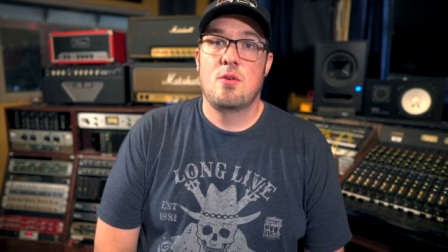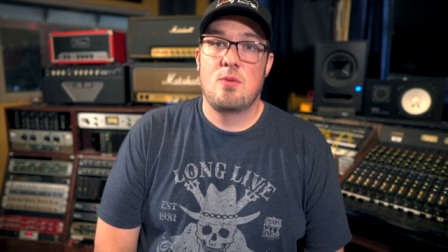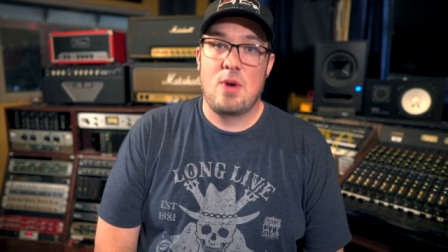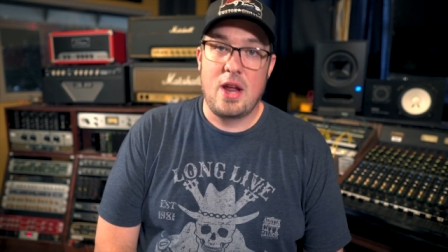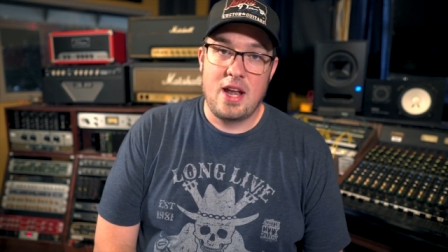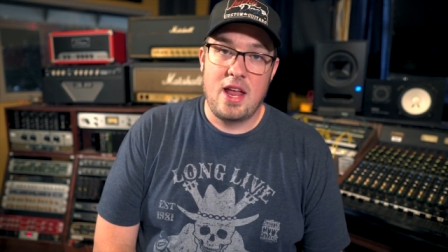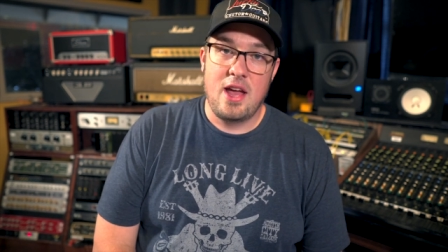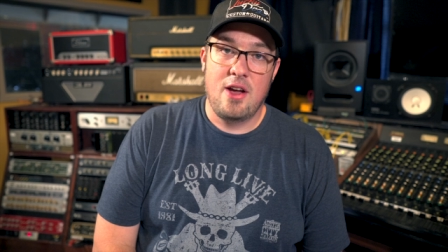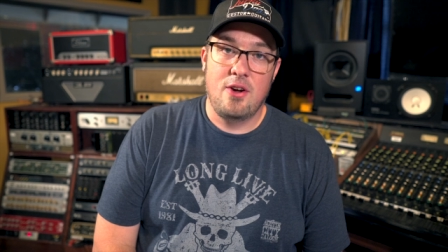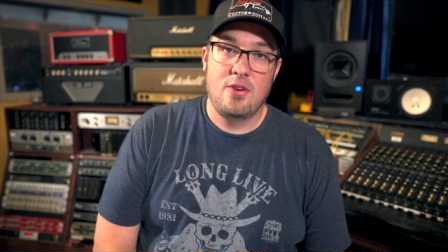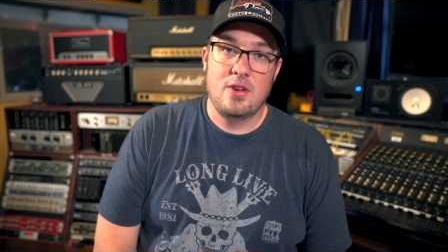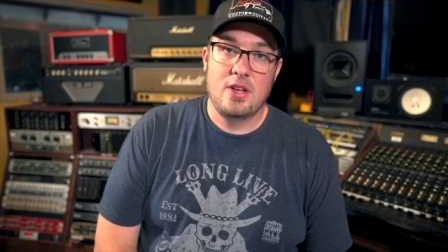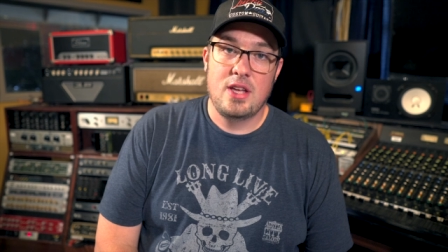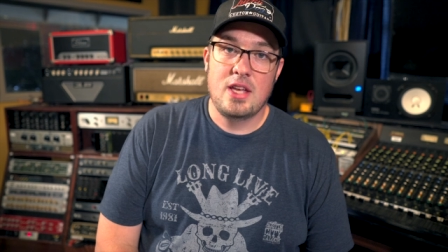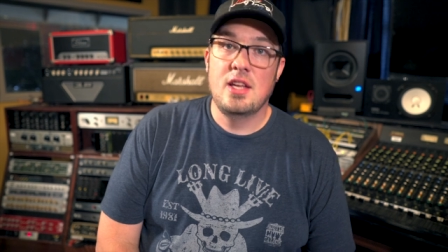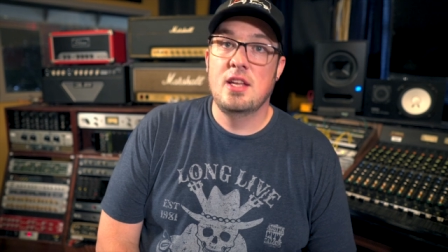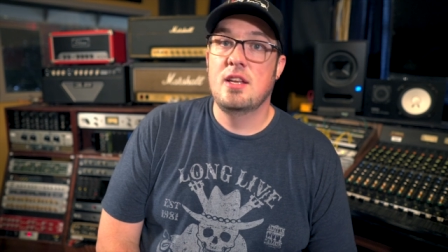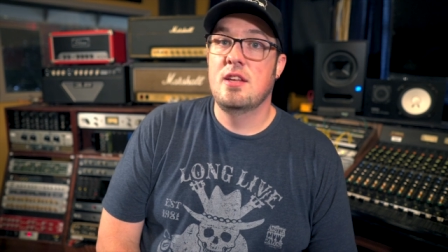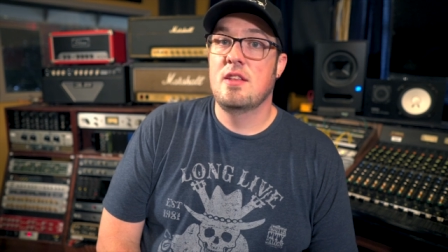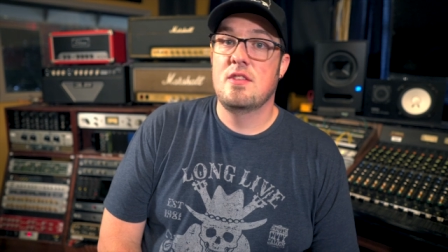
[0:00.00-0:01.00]
right now
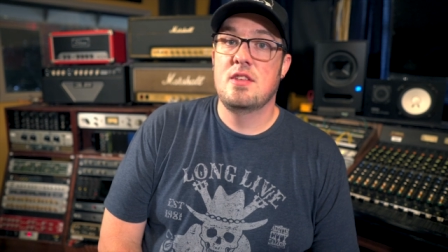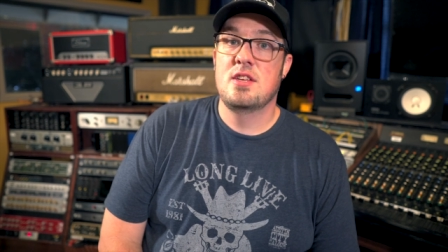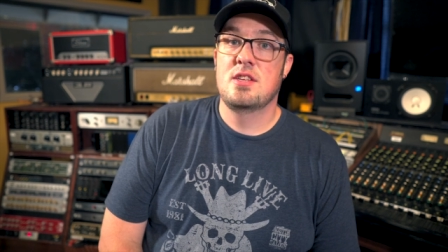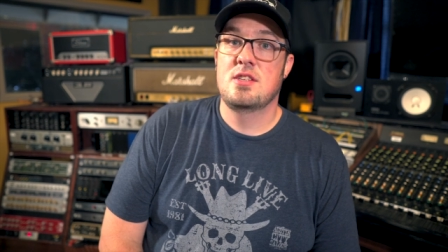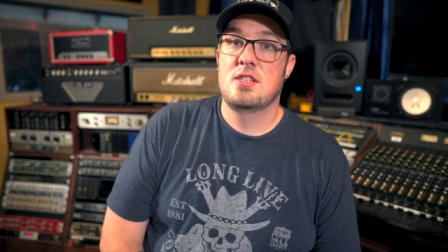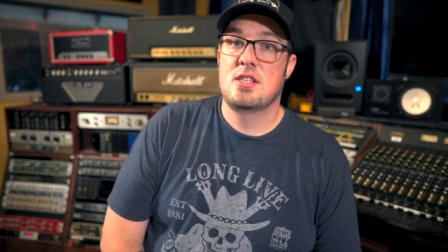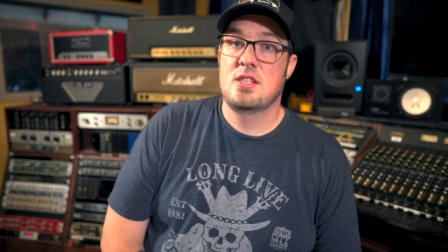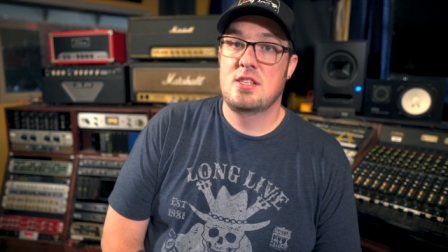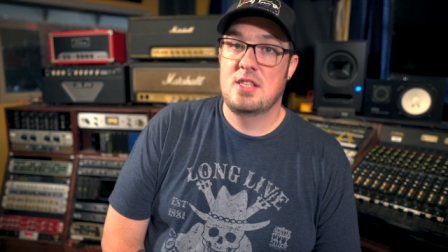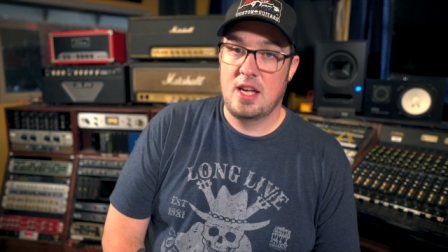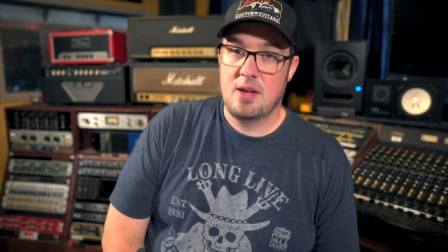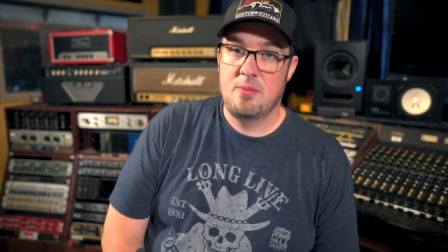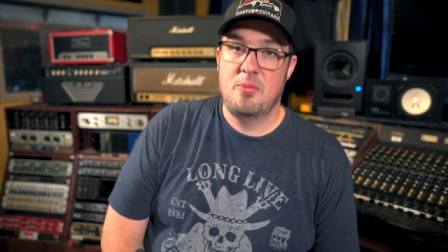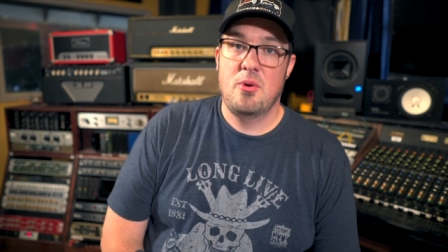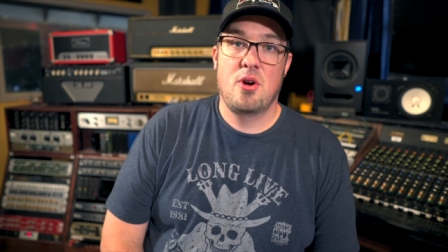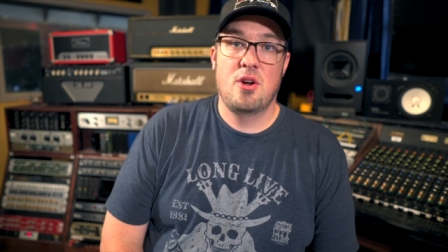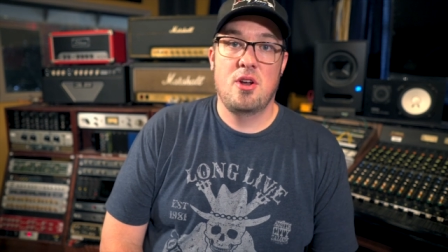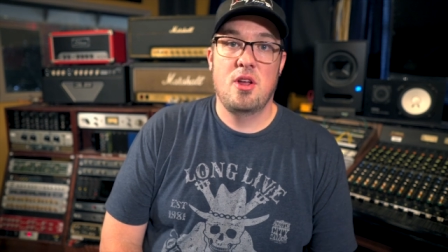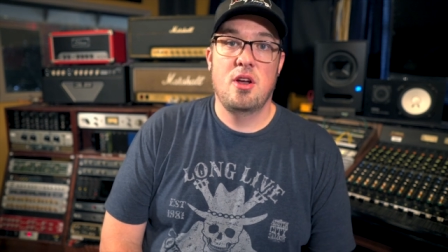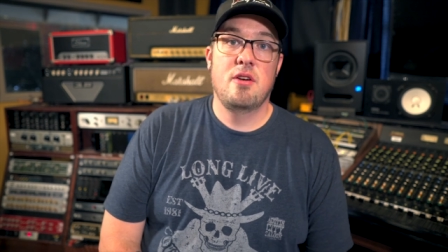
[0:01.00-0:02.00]
in this second
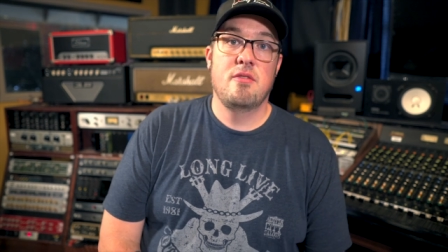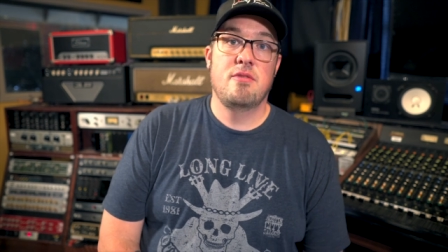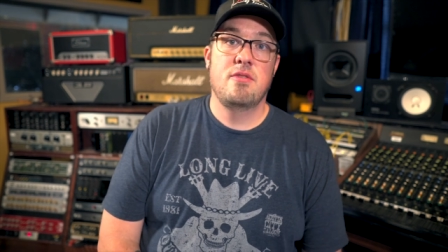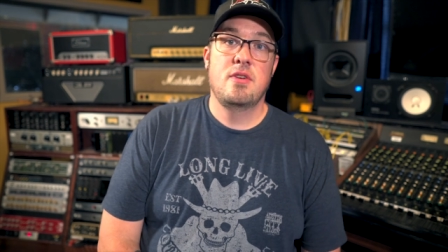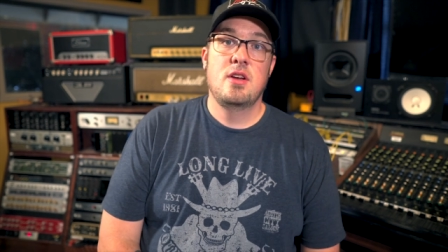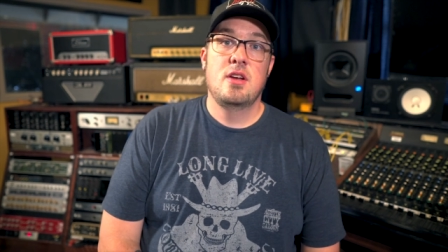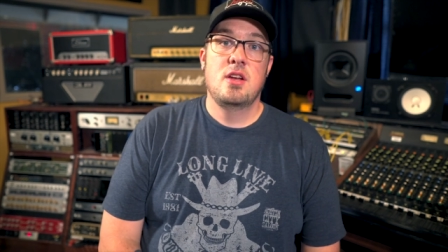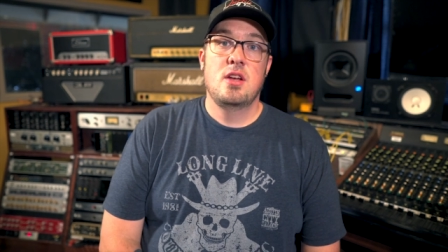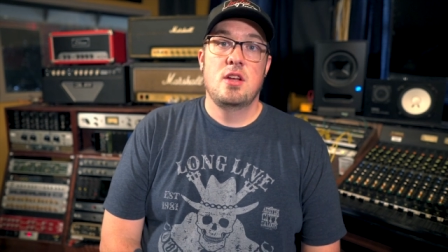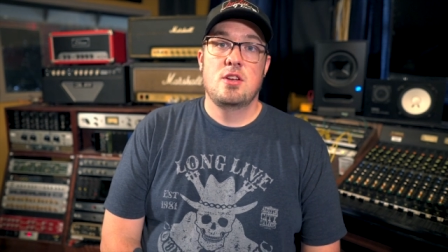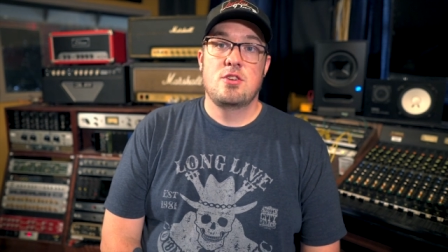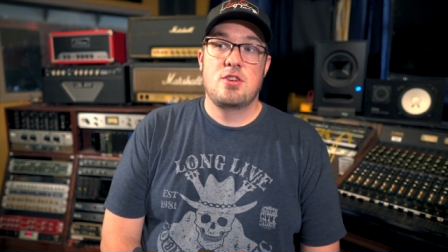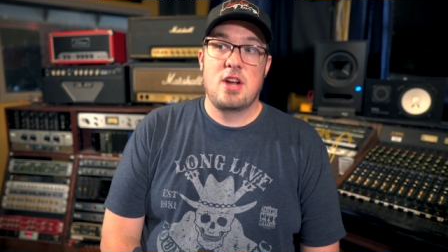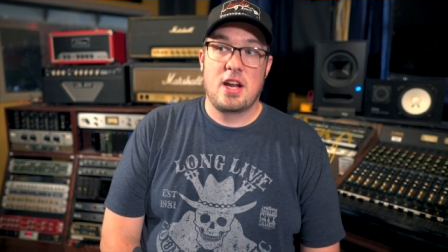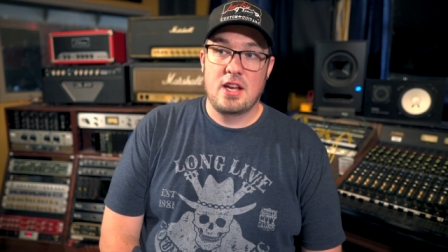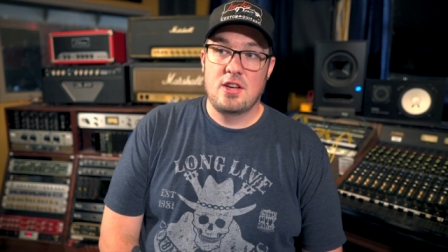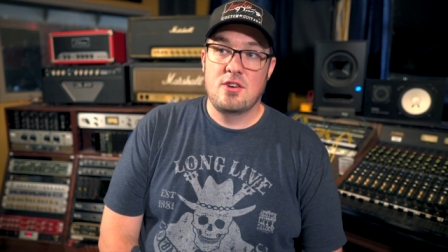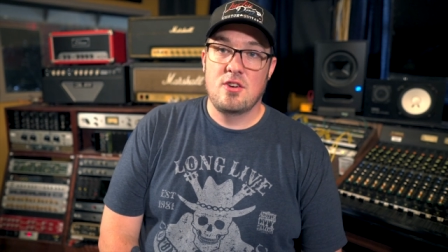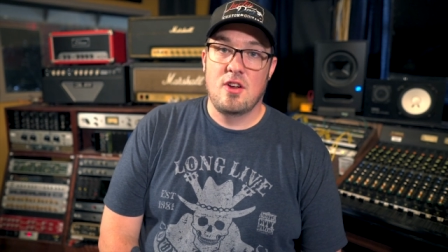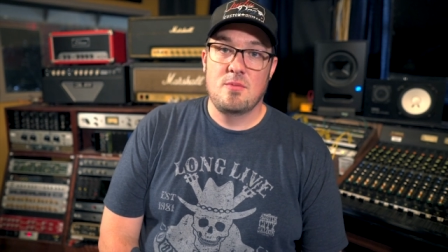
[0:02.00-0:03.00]
part of
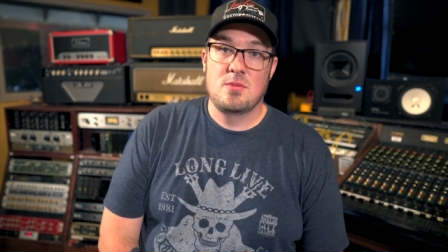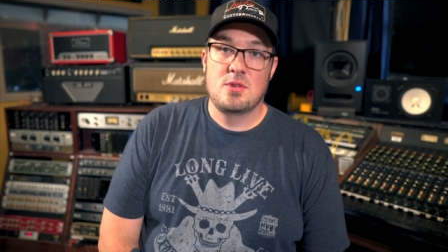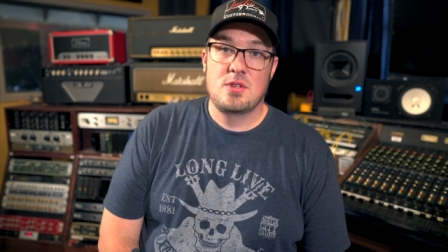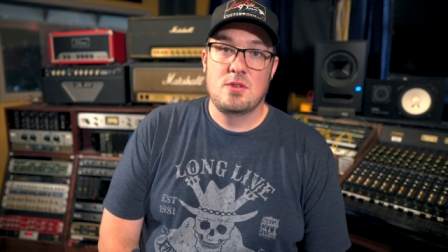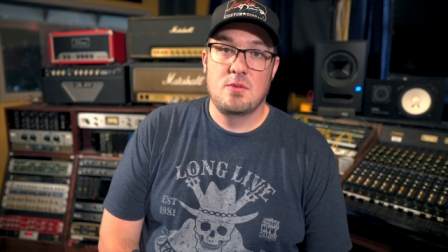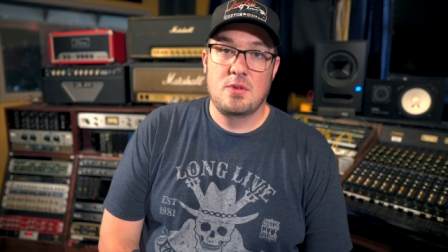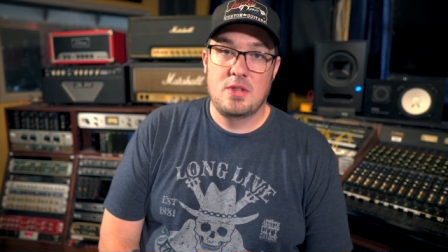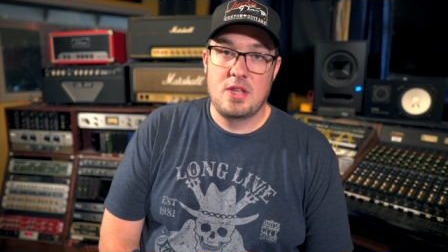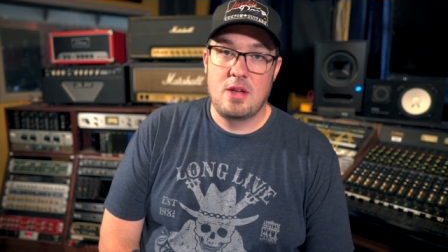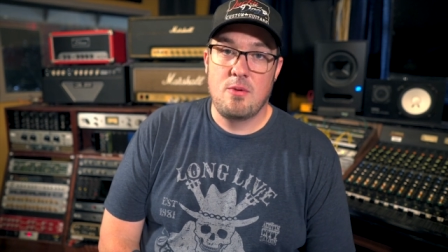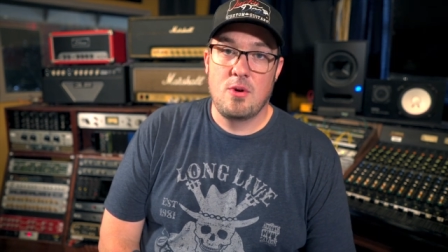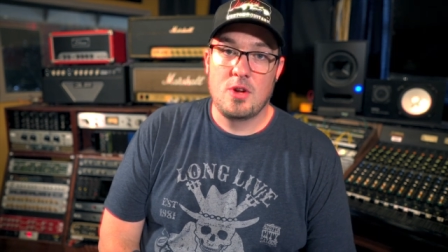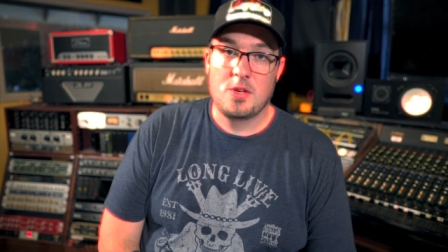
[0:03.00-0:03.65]
Tracking Drums with Nate